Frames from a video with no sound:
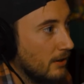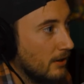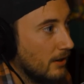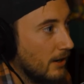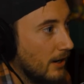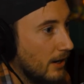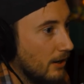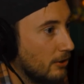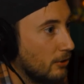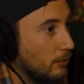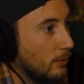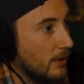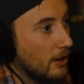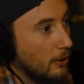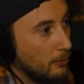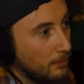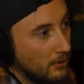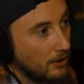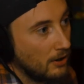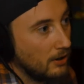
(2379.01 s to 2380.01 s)
how can we
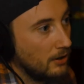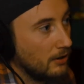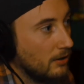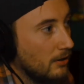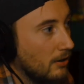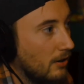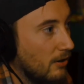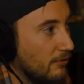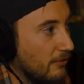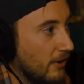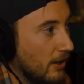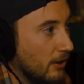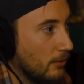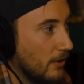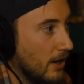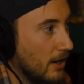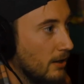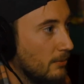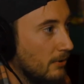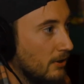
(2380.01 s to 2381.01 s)
help our fellow
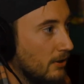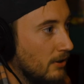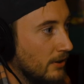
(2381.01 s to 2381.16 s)
neighbor?